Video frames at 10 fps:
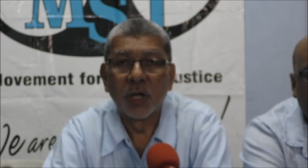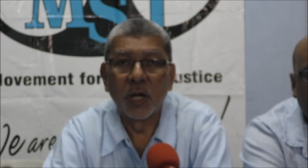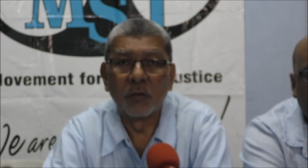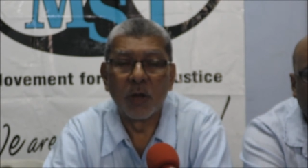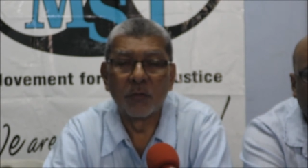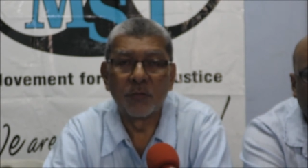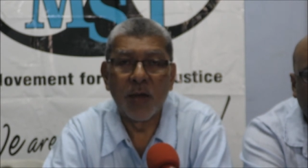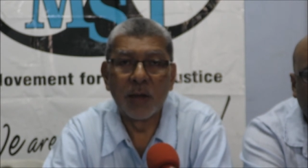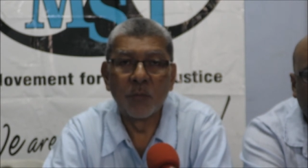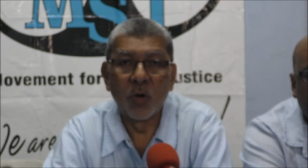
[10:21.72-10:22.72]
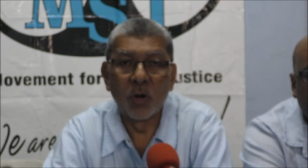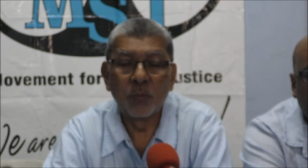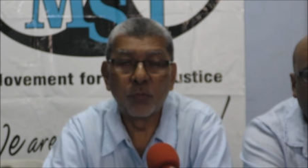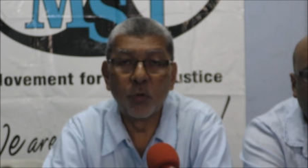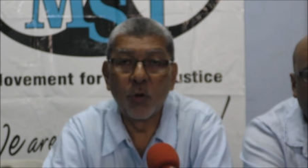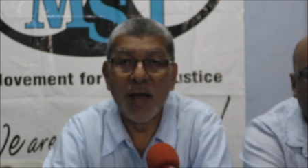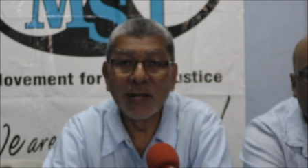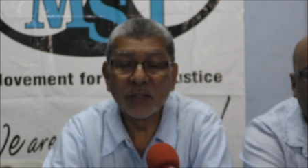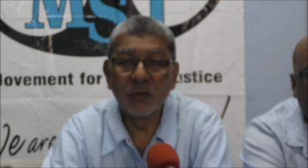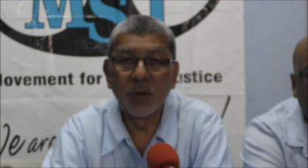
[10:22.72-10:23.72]
a, a far more
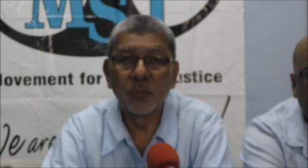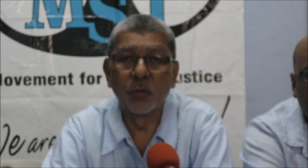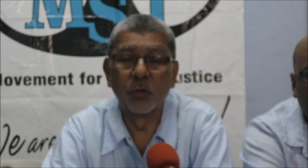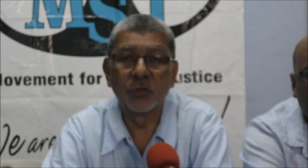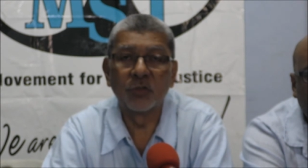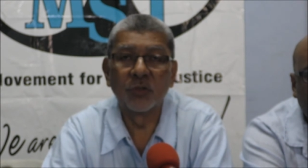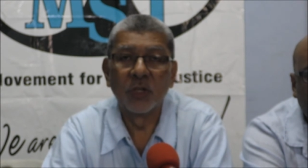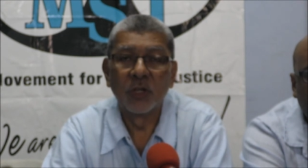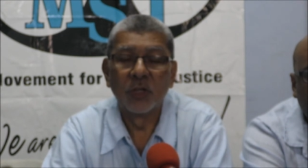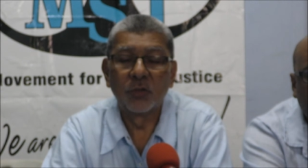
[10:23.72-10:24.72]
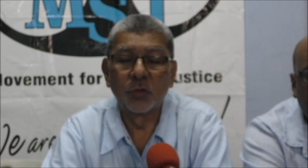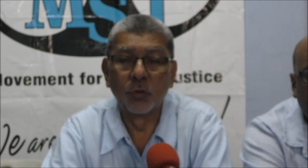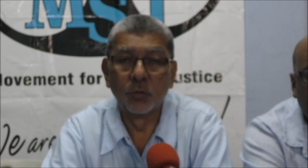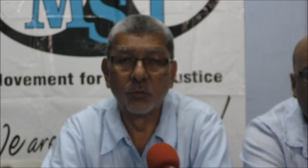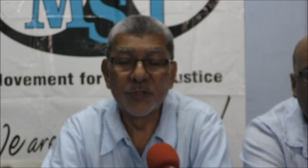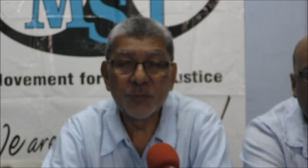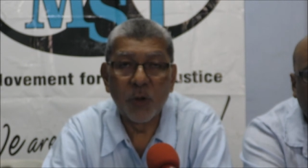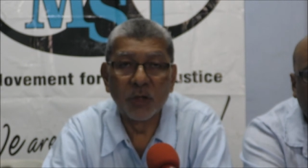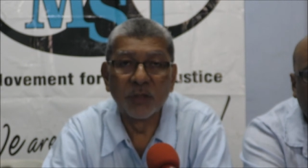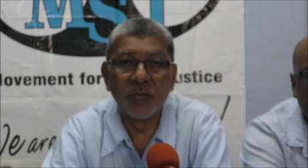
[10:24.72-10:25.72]
proactive approach to
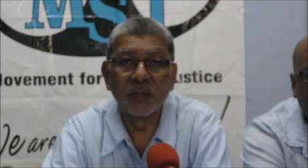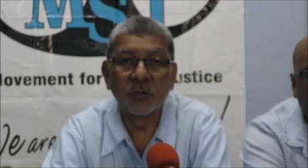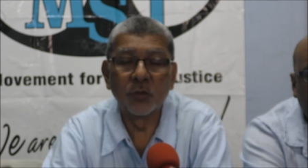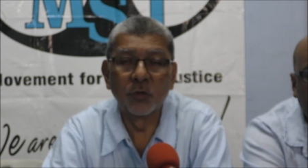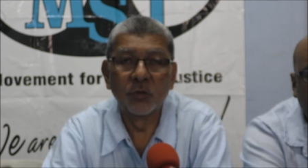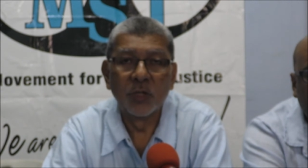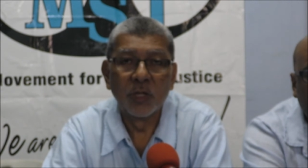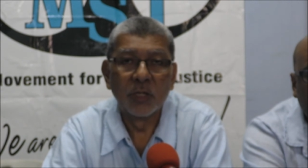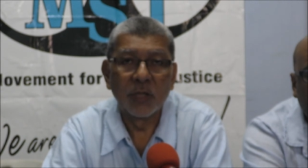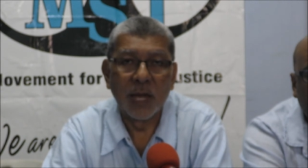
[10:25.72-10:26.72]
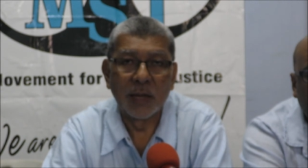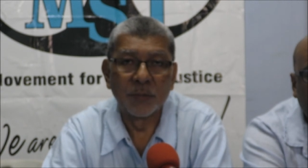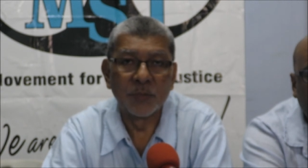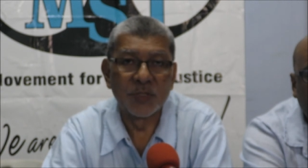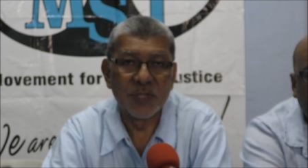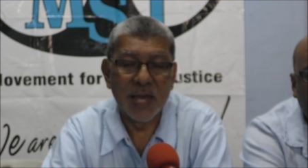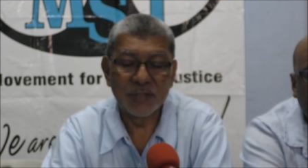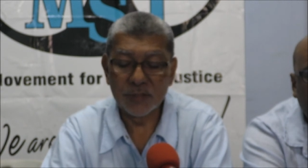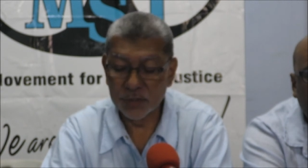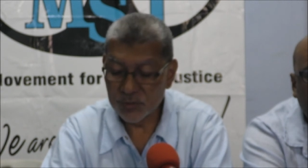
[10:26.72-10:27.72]
responding to um,
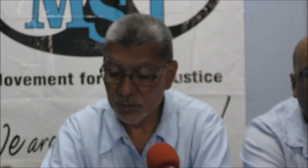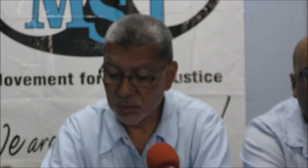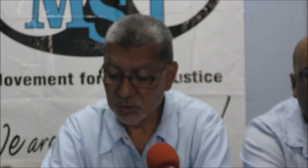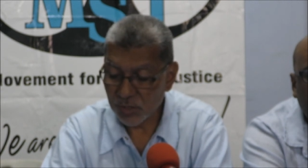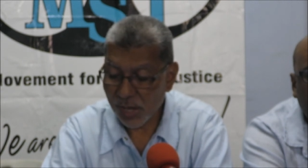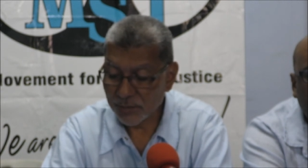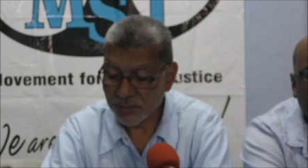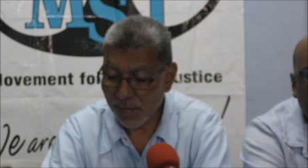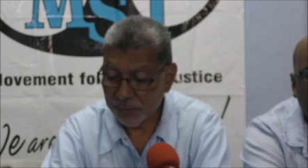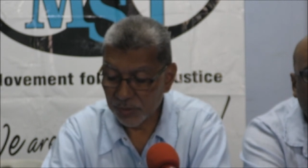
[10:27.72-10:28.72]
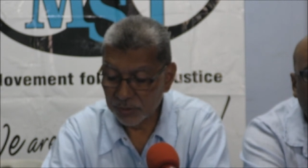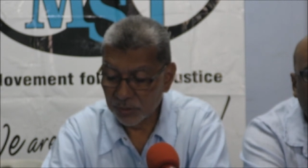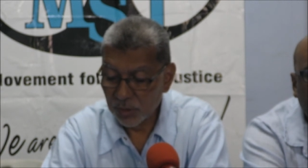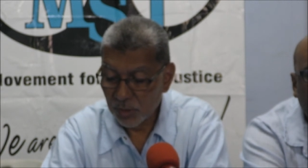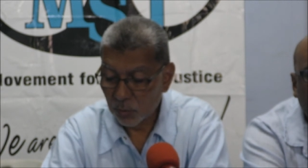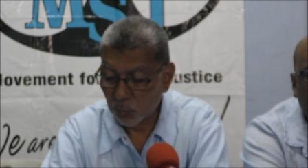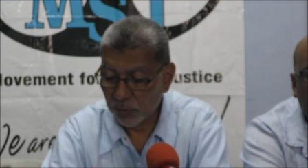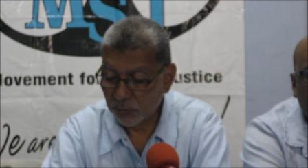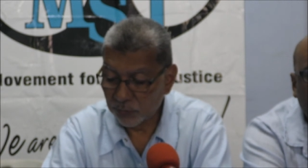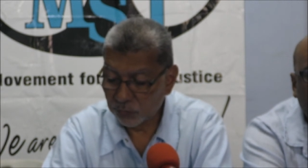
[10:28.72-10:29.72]
disasters such as happened
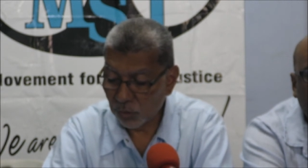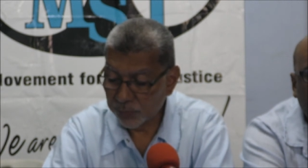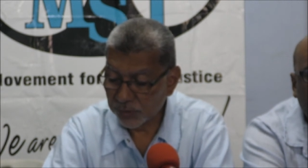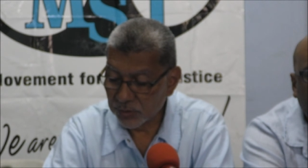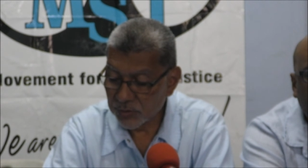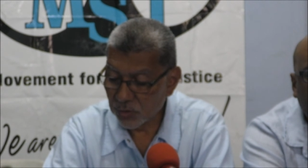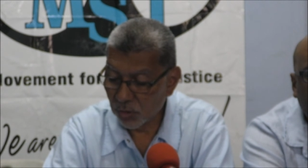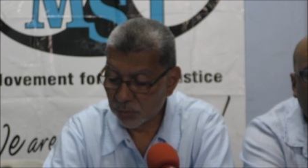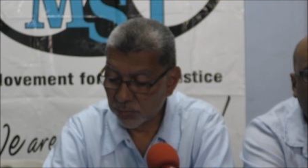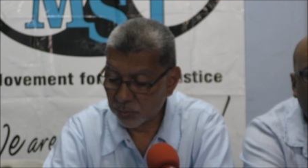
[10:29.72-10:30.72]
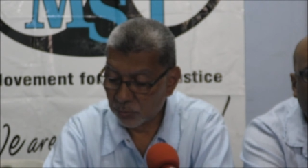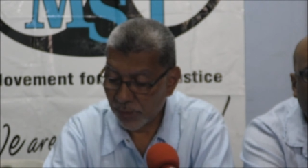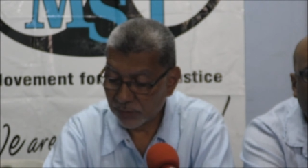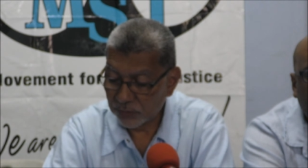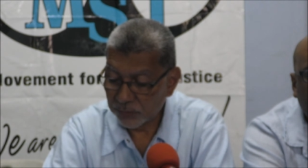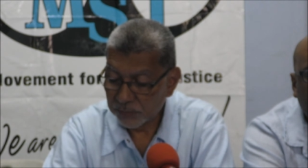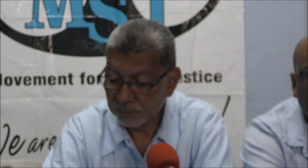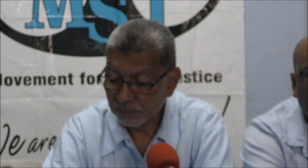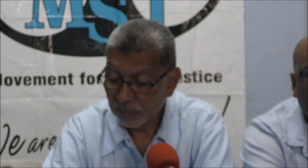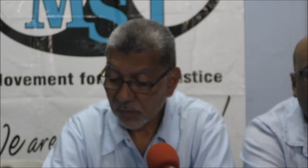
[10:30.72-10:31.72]
with Tropical Storm Bret.
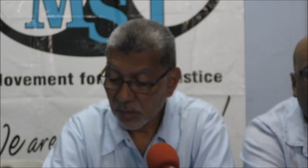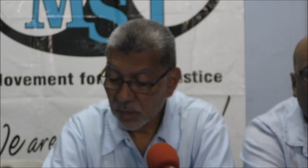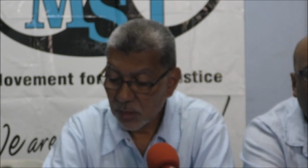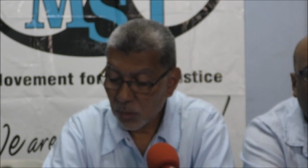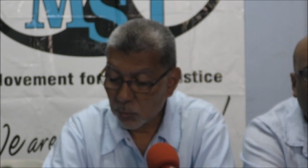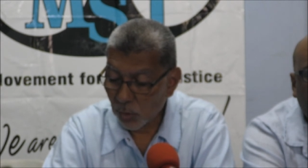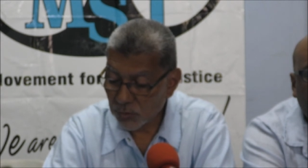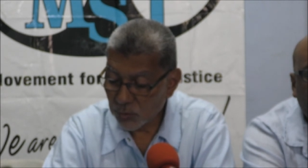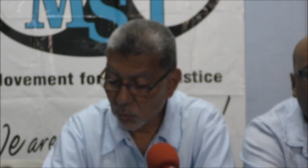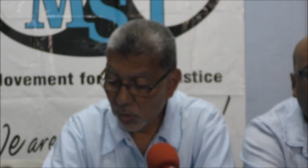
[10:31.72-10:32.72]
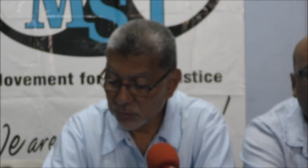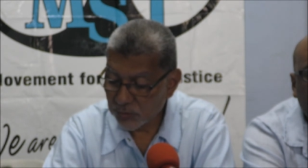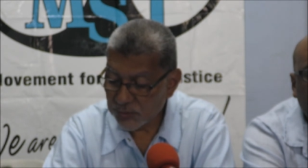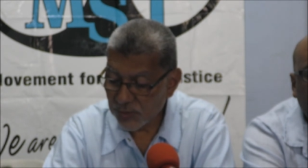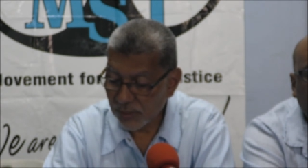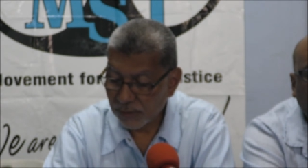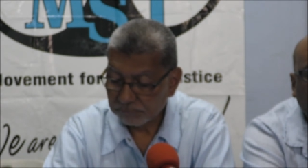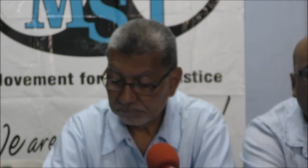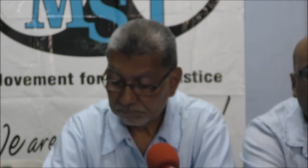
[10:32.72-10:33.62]
We also want to say